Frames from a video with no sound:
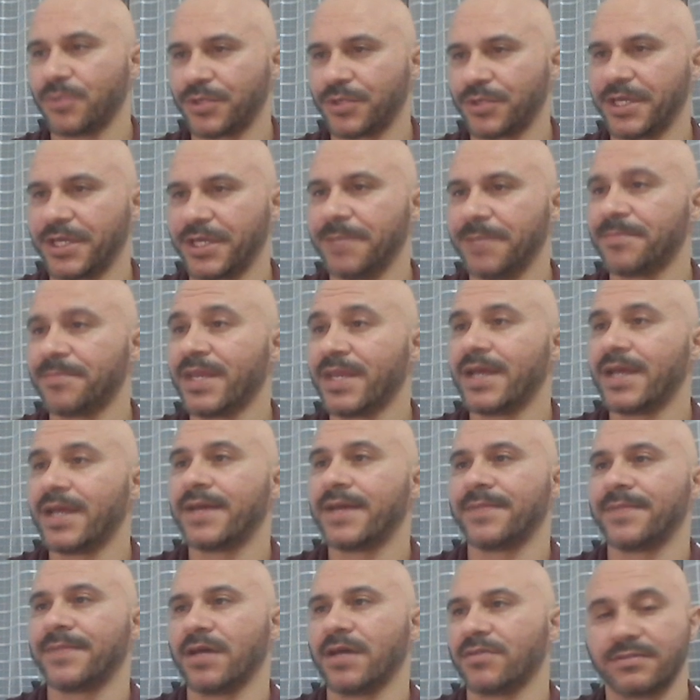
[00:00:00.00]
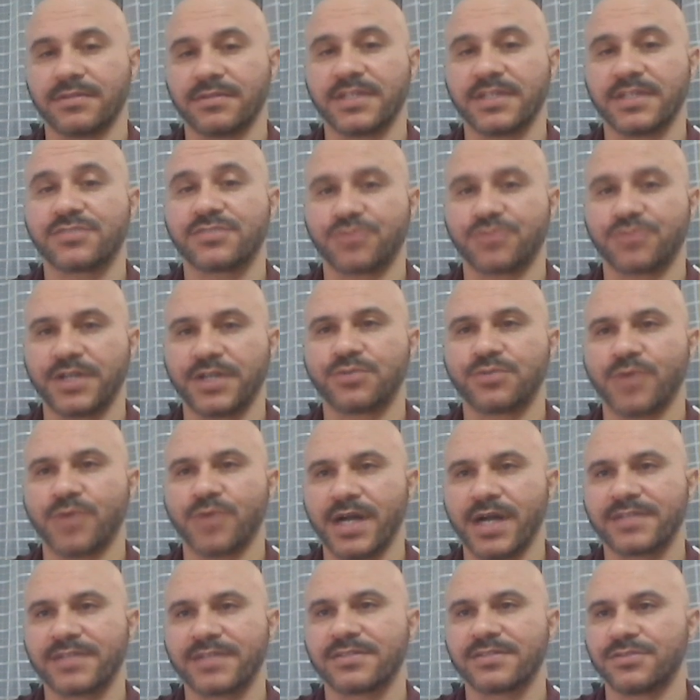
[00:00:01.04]
Okay, now let's try to
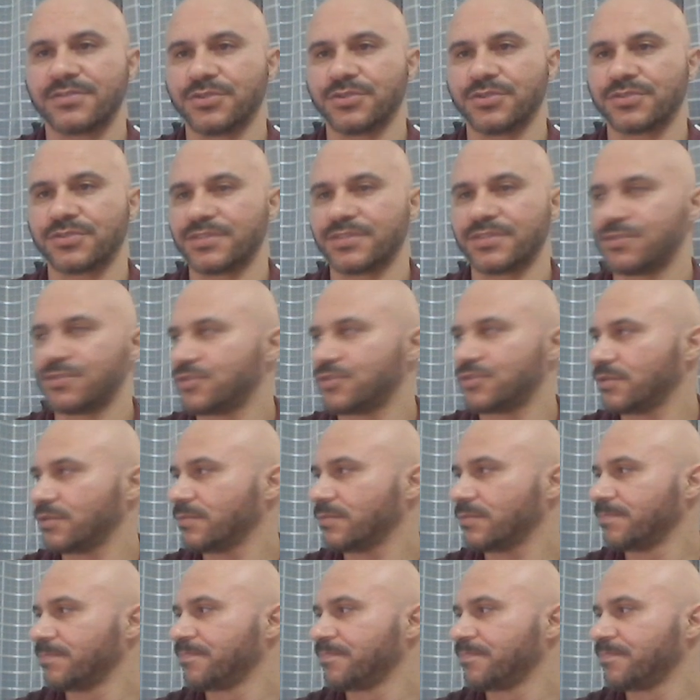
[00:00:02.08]
access use the John